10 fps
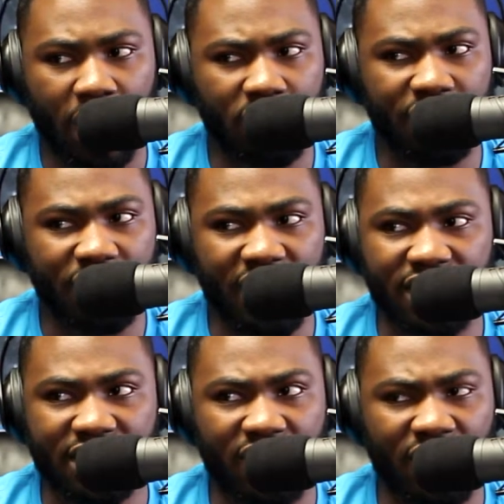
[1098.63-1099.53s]
I don't even
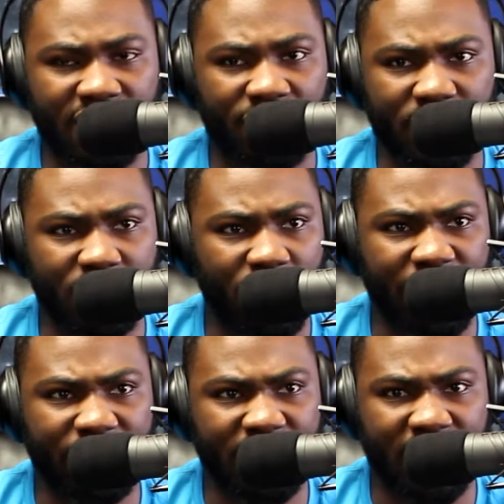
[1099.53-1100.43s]
think the Seahawks have been to
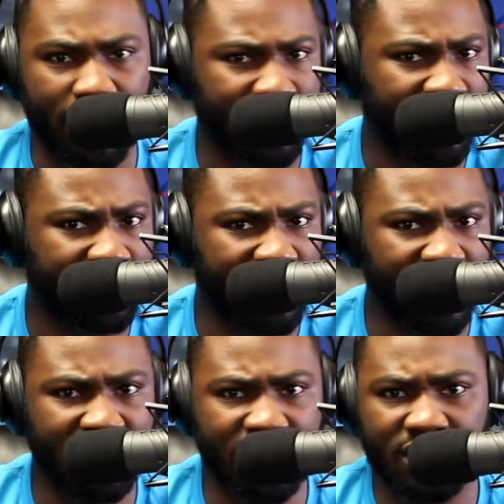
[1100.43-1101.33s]
an NFC Championship
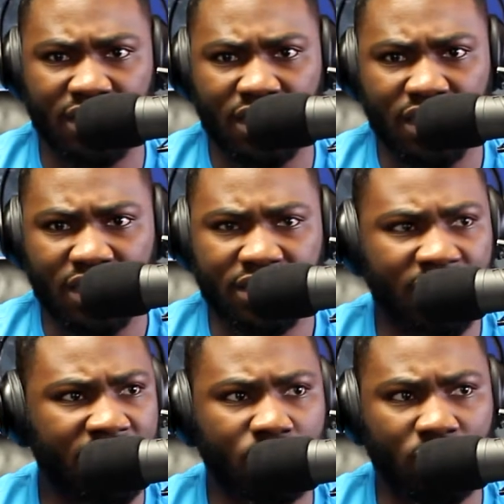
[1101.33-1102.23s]
since
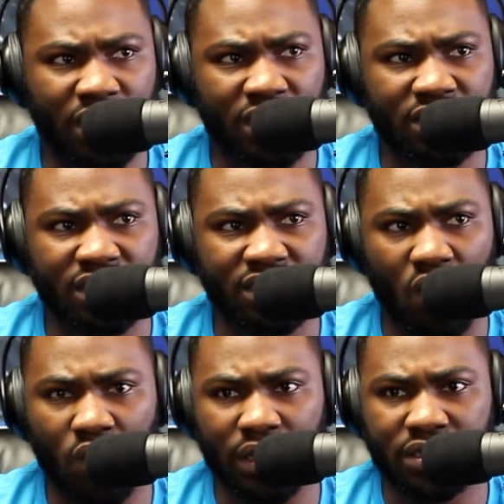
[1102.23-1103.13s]

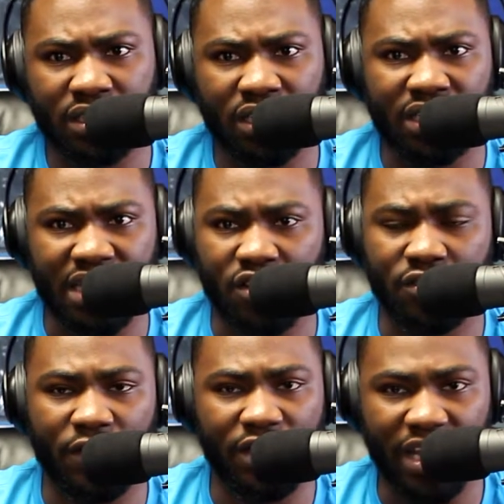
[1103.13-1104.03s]
going to because I
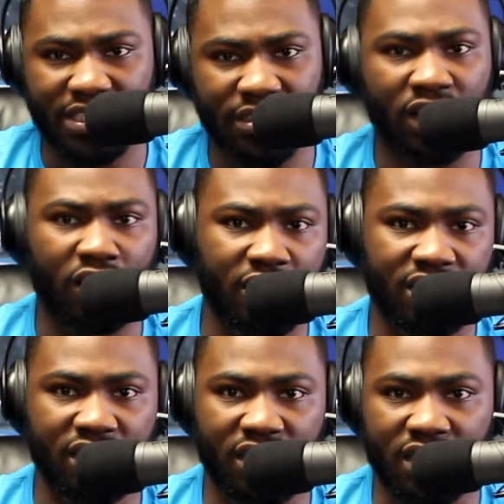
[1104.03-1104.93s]
know the very next year they
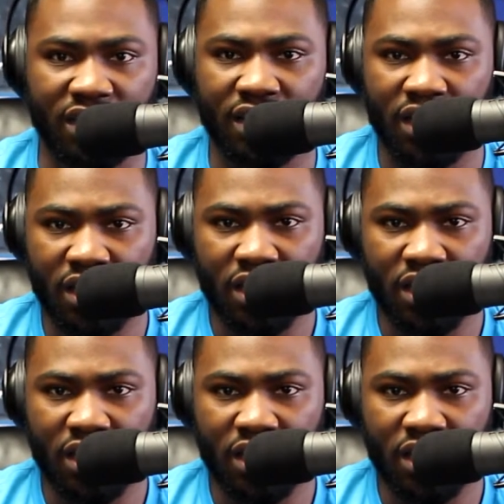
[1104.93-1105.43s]
lost to the